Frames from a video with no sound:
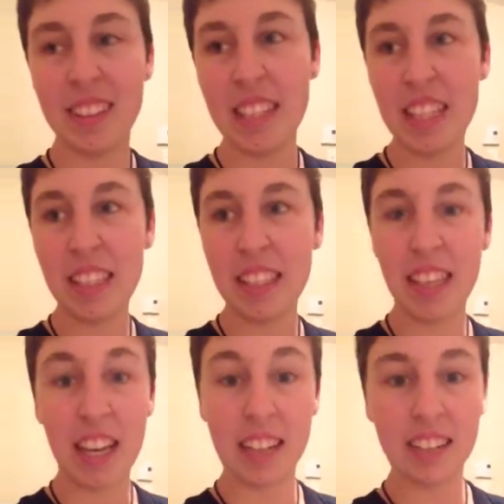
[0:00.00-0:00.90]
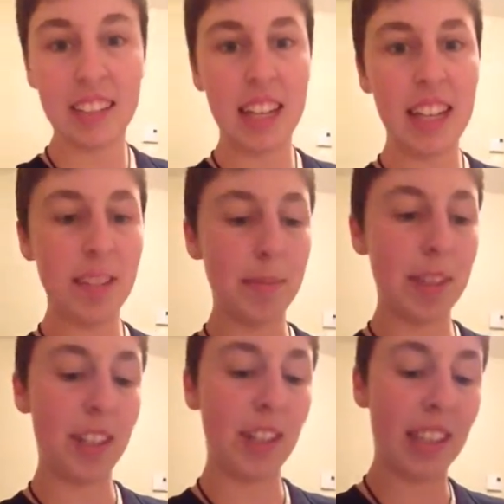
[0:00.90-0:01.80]
today has been
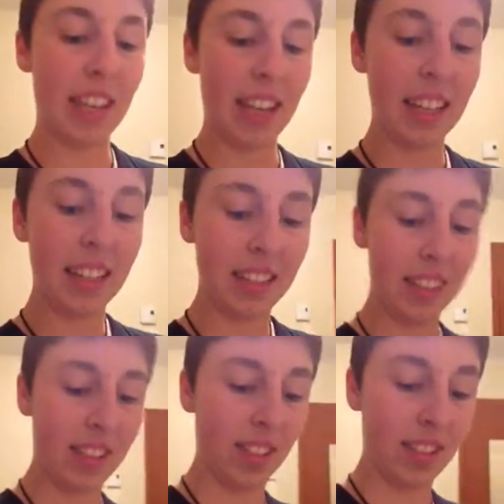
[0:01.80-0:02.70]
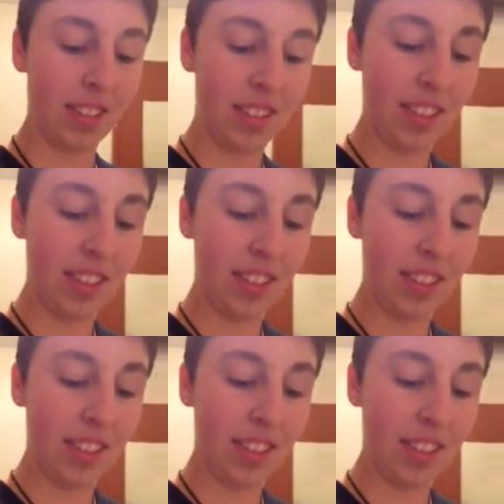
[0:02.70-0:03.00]
a great day, so